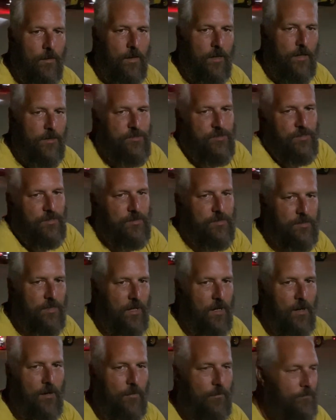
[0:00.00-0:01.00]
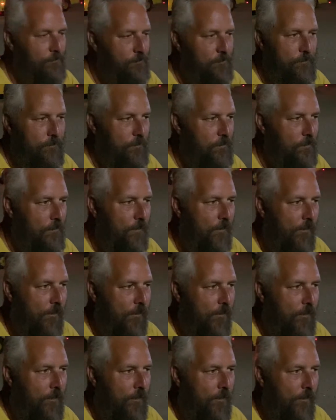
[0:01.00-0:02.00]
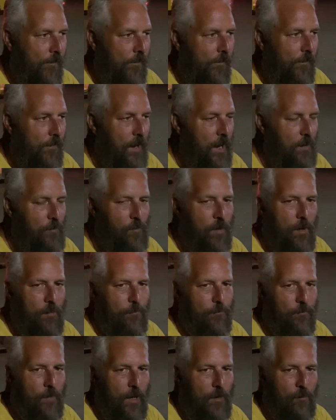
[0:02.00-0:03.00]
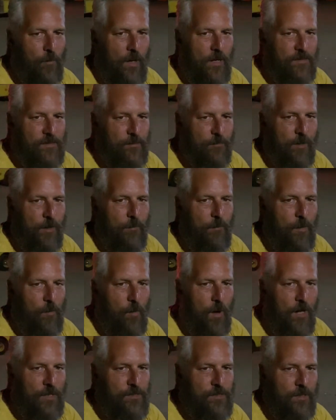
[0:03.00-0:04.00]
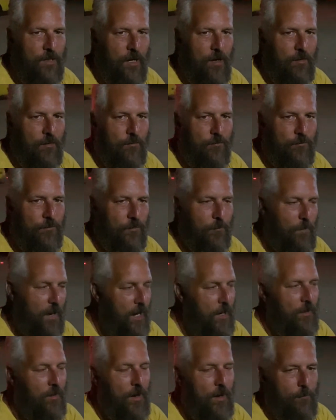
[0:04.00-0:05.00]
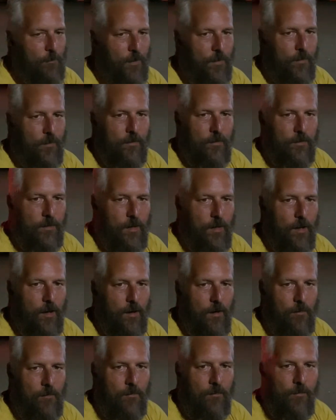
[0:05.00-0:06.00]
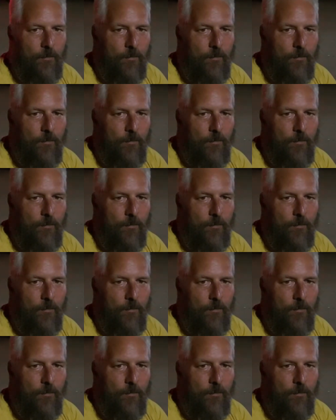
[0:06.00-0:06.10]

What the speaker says: it's just, you know, I'd want somebody to be watching out for my grandmother, you know.